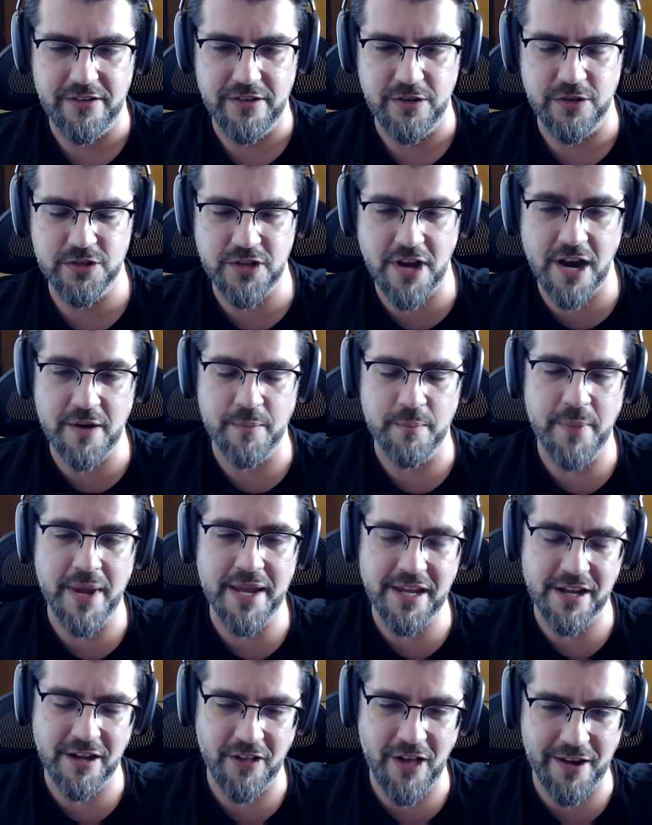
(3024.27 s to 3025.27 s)
You start
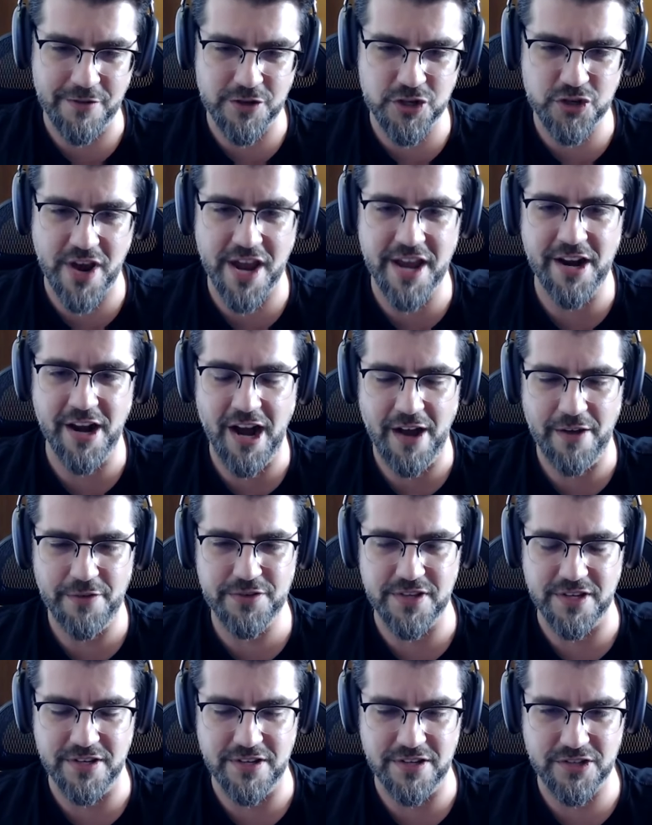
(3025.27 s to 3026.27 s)
making a lot of trade
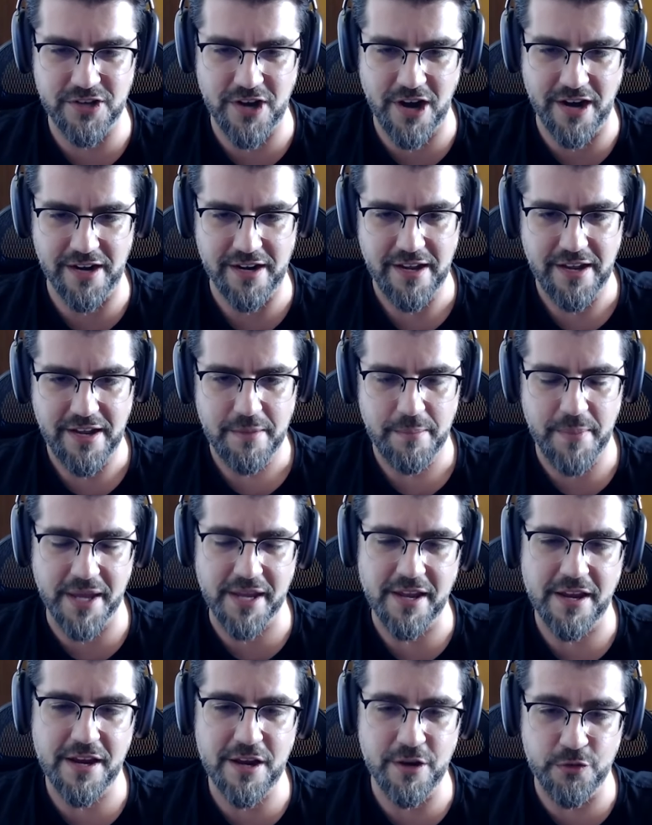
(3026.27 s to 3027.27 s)
offs and you start
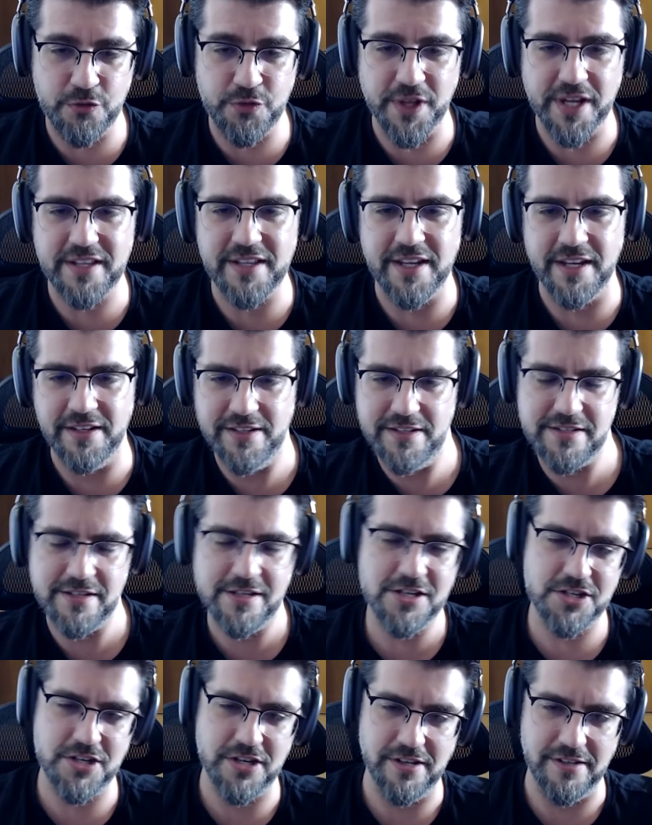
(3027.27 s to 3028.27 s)
making conflicting
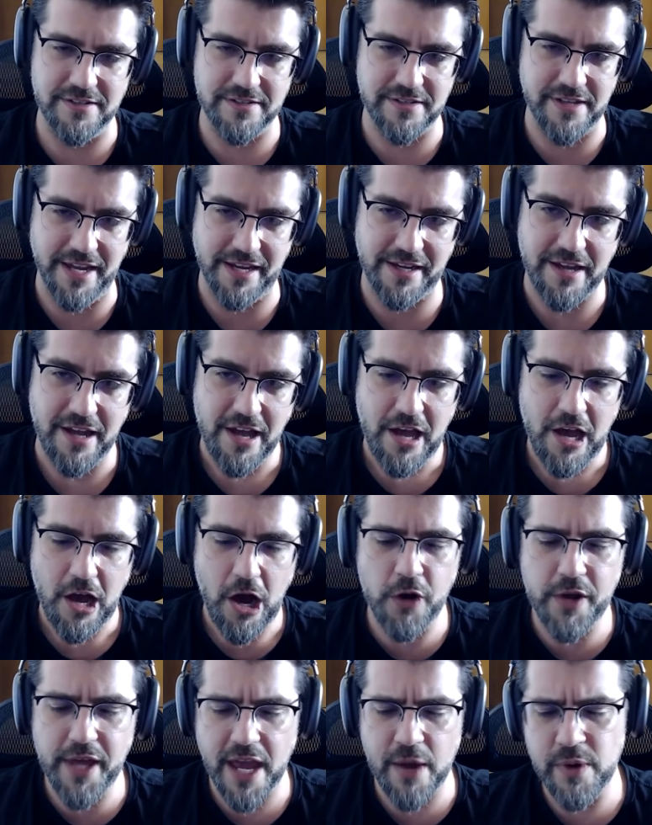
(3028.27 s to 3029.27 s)
decisions like
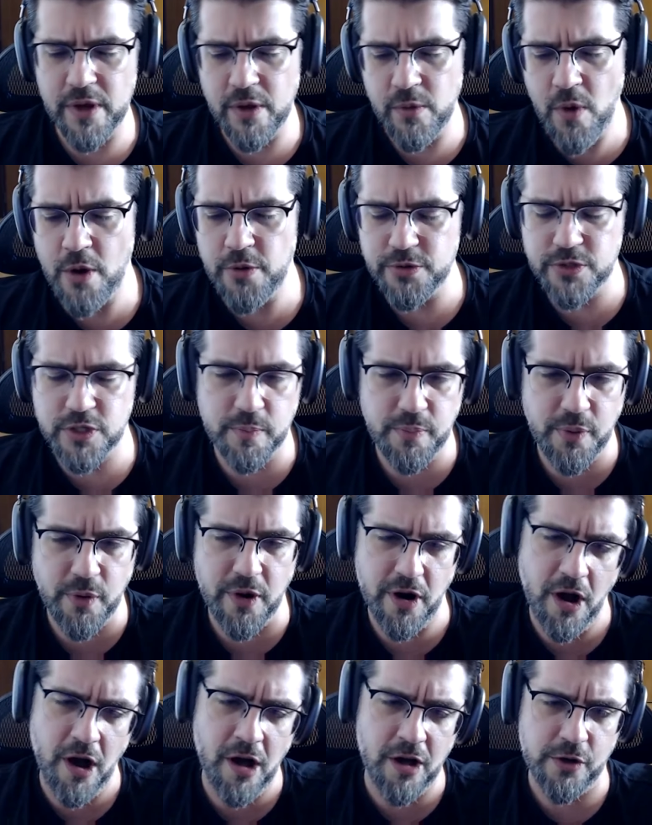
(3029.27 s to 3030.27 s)
okay we won't
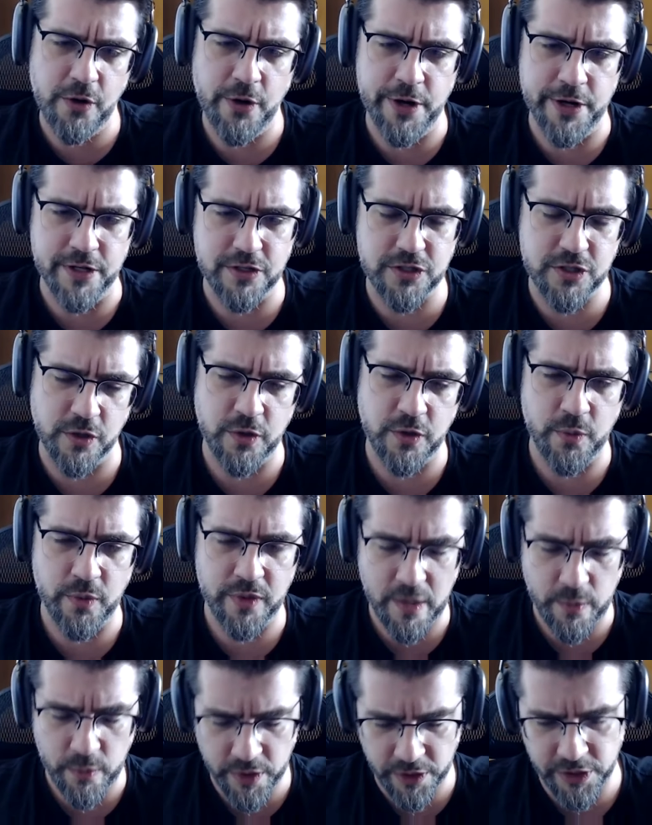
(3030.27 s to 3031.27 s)
support altcoins so the
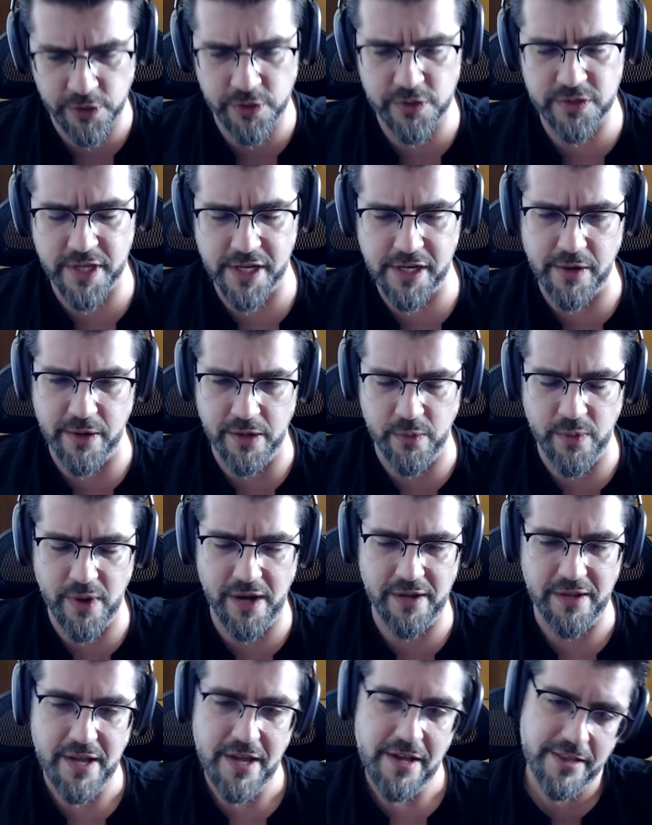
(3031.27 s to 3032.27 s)
one that we'll use liquid
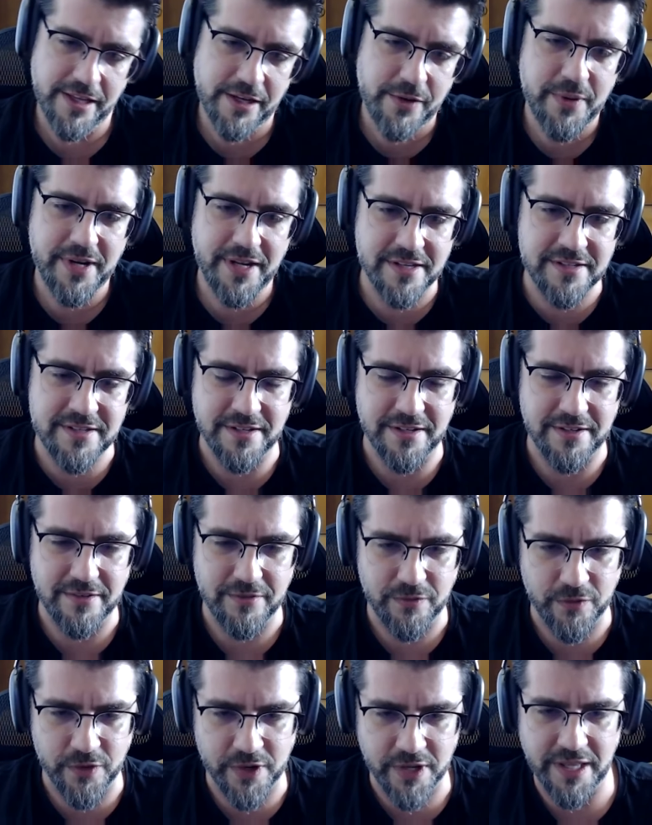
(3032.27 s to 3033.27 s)
well liquid isn't
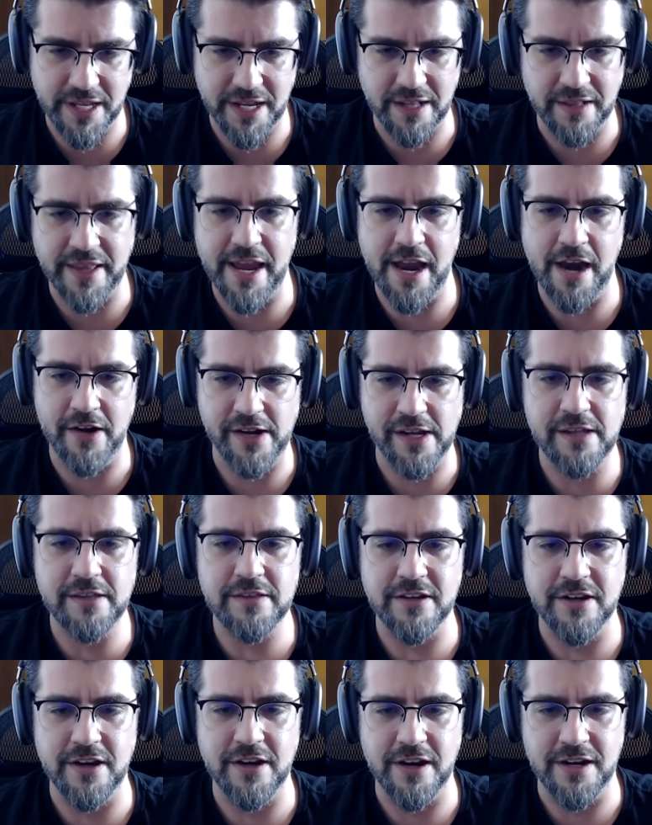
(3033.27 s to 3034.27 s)
really a layer
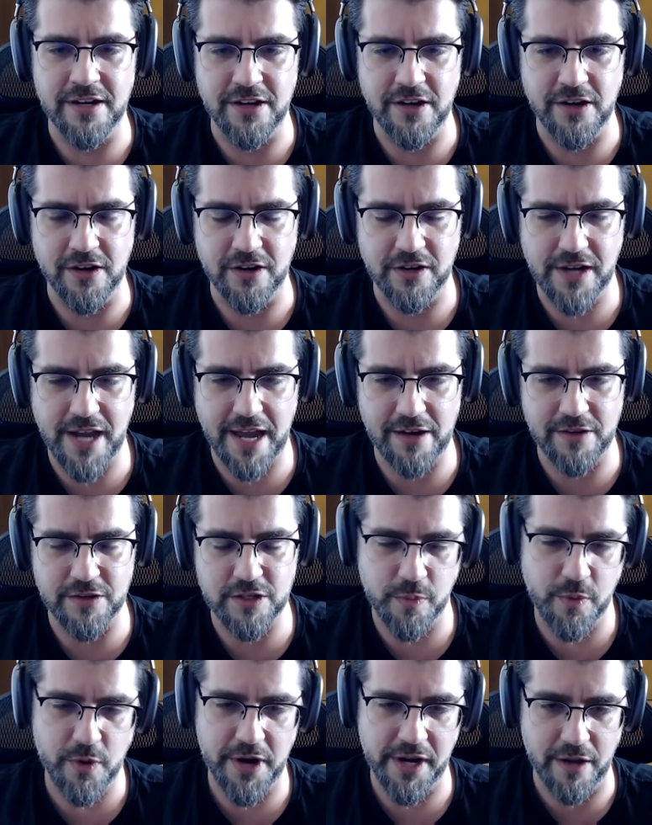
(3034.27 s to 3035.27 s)
either and you're kind of
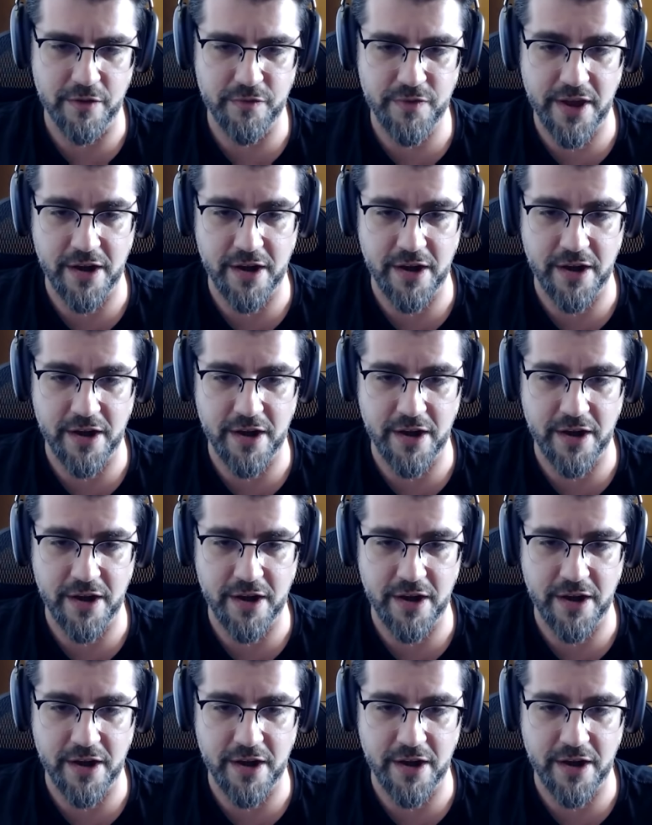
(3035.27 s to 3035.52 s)
supporting a